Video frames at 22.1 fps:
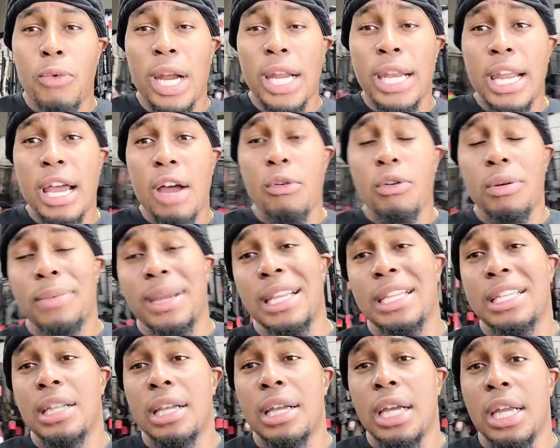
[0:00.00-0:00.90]
Right now, we're
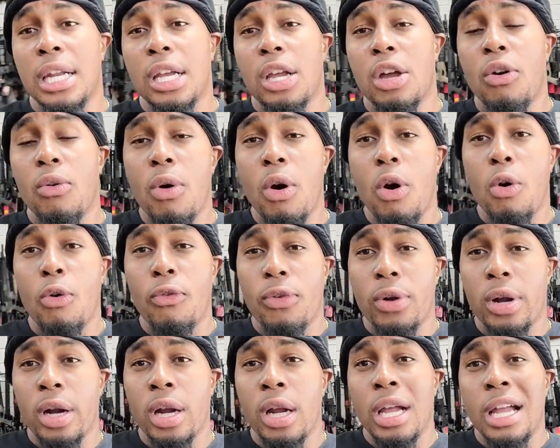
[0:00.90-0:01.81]
basically going to go
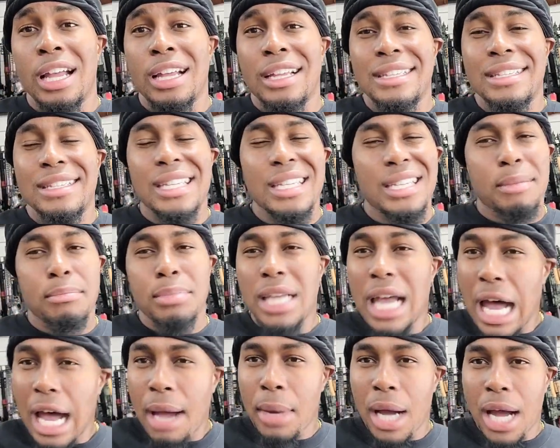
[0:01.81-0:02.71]
over some
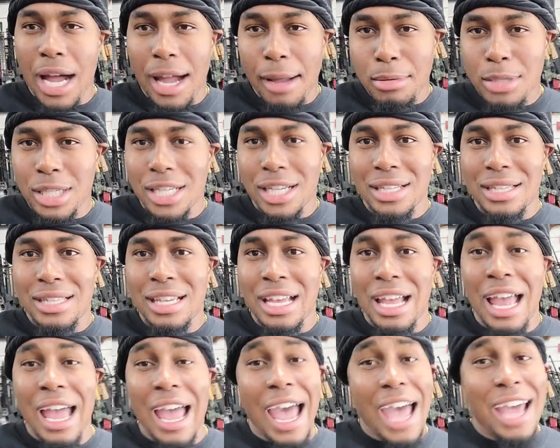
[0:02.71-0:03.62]
top
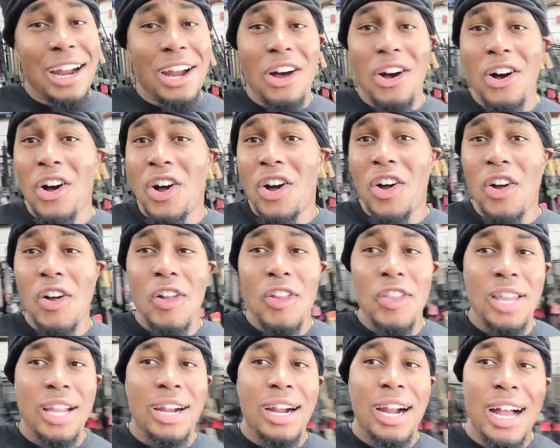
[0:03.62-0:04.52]
options. Out of
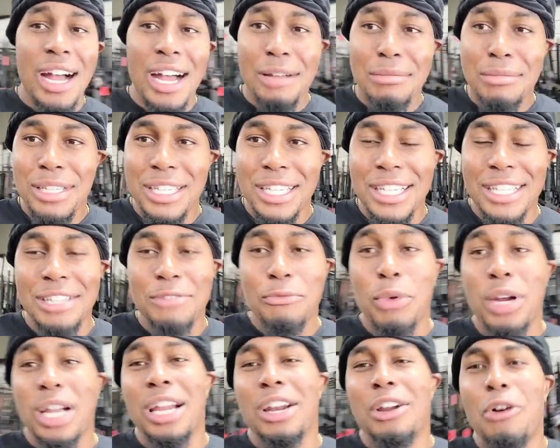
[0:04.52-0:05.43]
all their
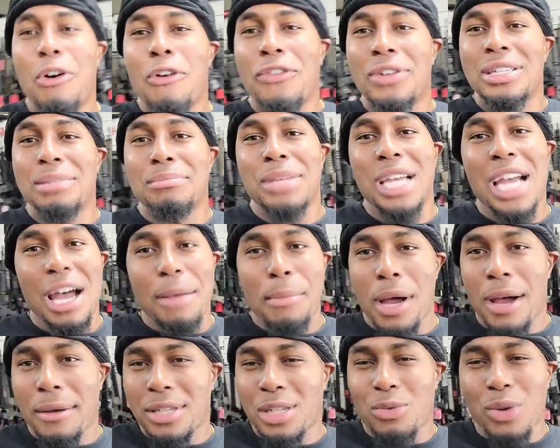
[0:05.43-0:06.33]
options, we're going to go over some
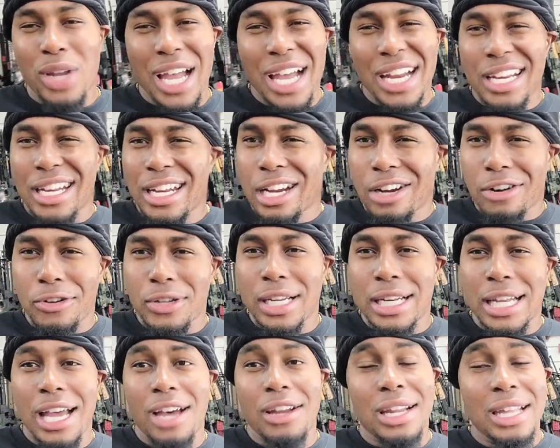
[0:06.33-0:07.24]
top options, kind of
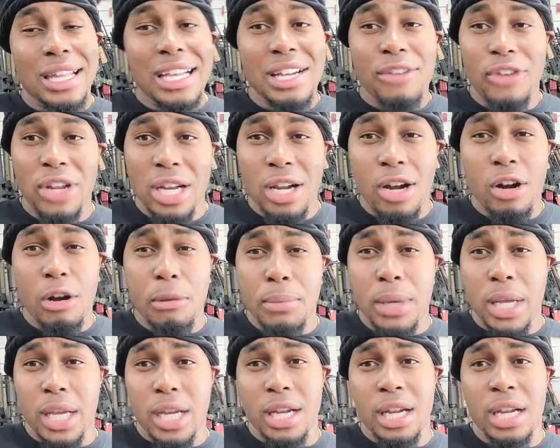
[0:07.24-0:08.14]
narrowed it down, at least in
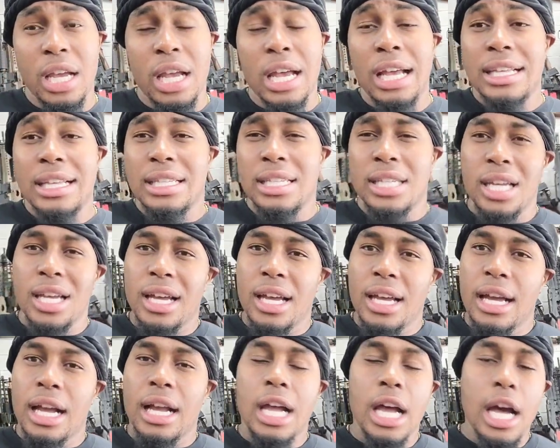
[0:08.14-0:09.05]
our opinion,
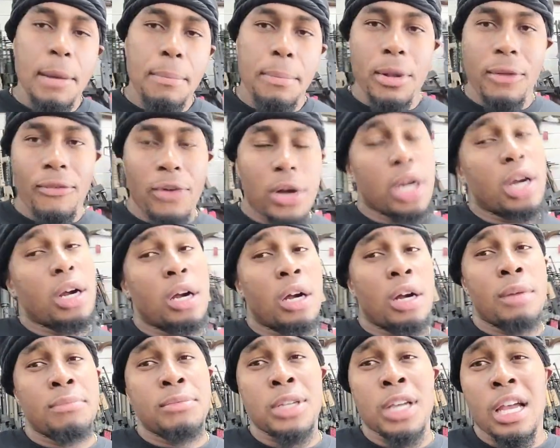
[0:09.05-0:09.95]
to a couple
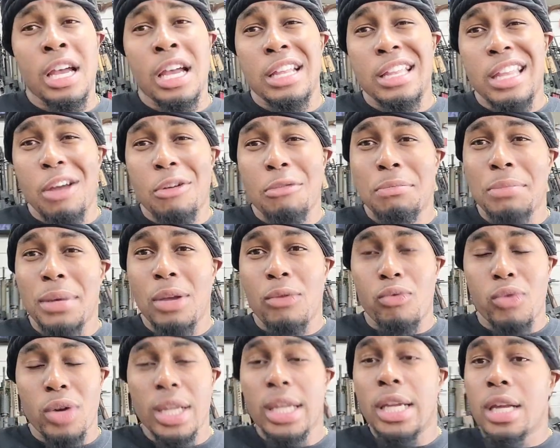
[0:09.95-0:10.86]
firearms that would
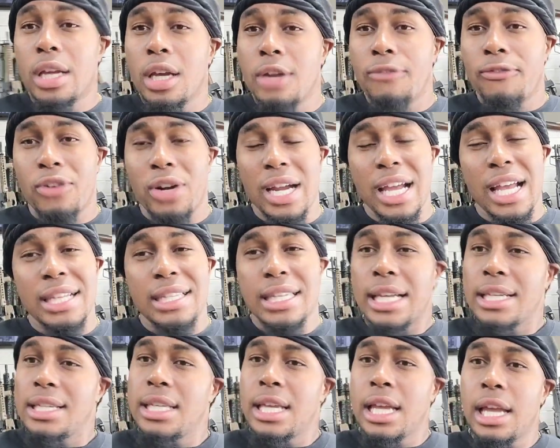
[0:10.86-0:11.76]
be really good for
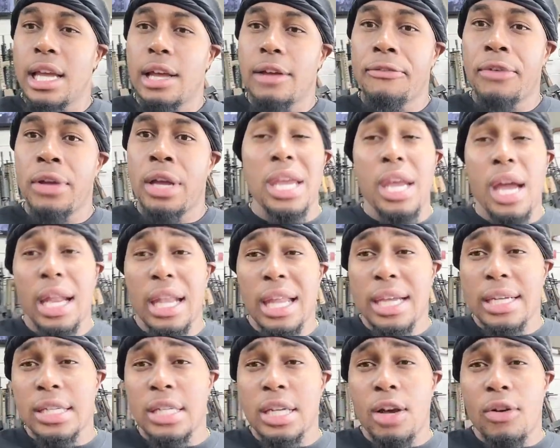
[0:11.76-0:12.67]
SHTF. And
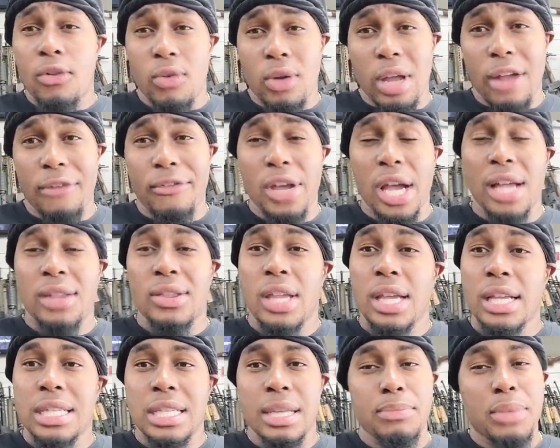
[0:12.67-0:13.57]
y'all let us know if y'all
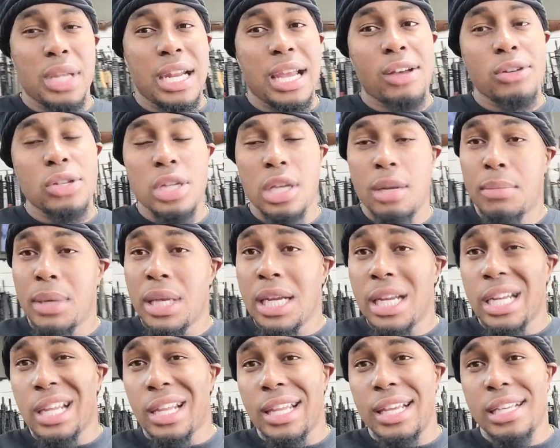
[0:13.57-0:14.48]
think something else should have
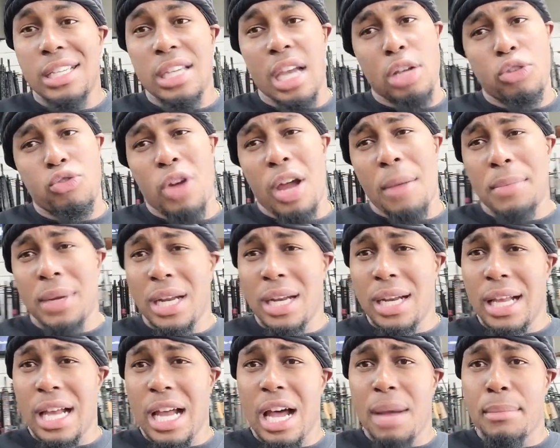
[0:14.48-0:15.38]
been in the list. Y'all drop it
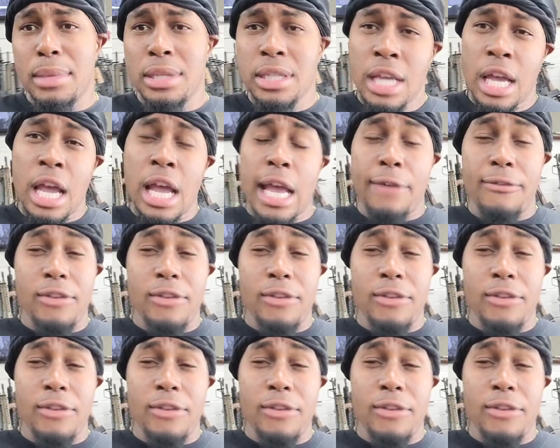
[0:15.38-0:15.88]
in the comments.